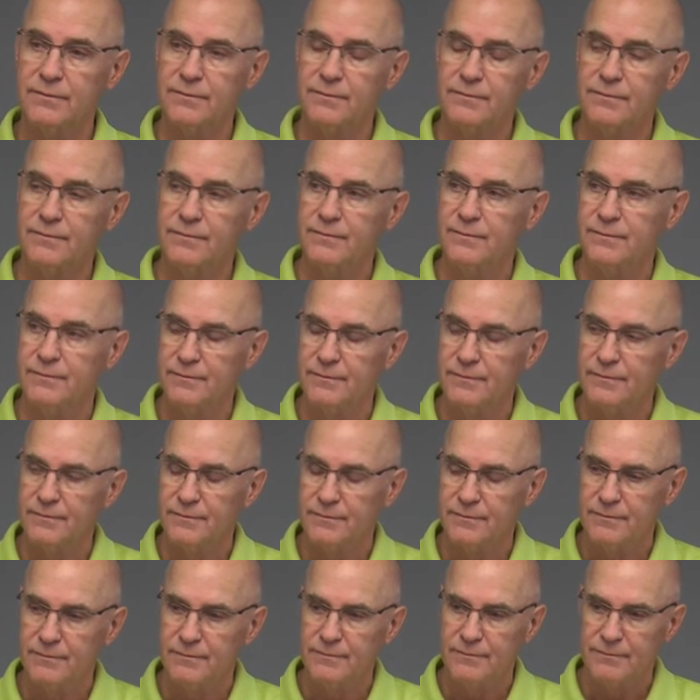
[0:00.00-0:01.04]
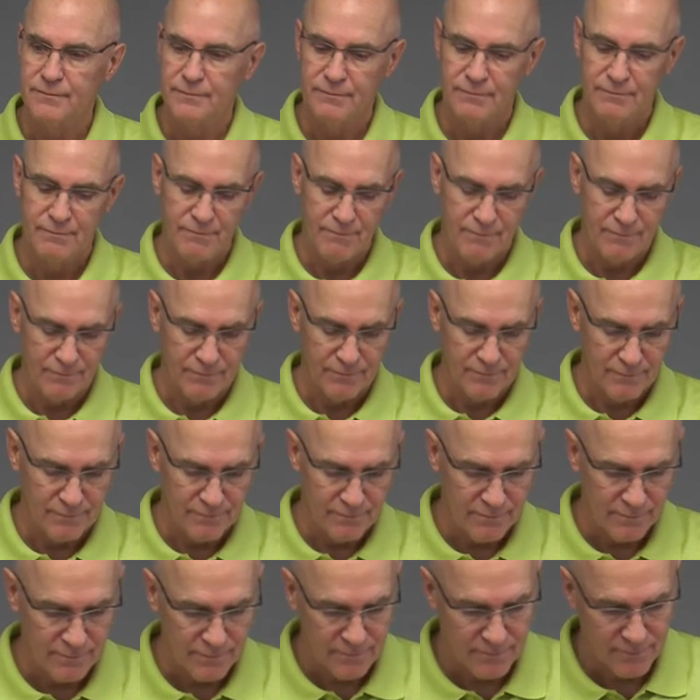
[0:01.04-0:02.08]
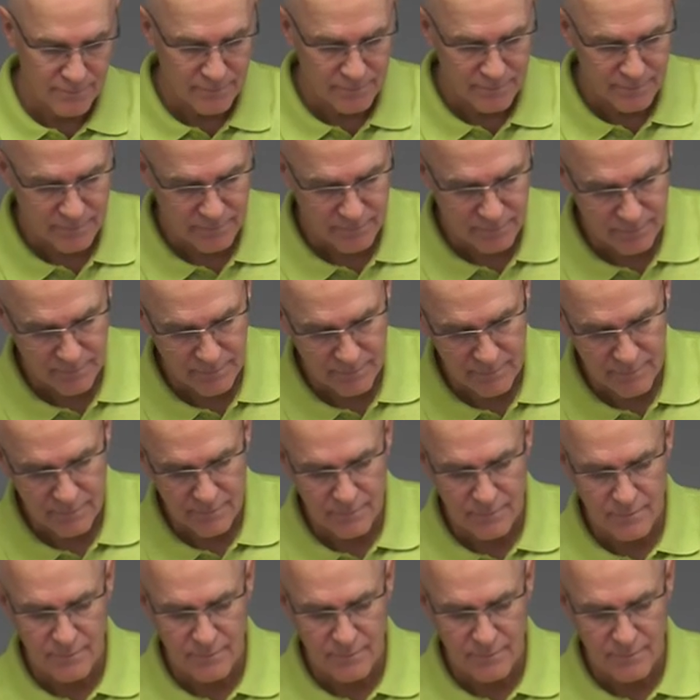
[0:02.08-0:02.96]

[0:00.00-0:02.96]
(no one is talking)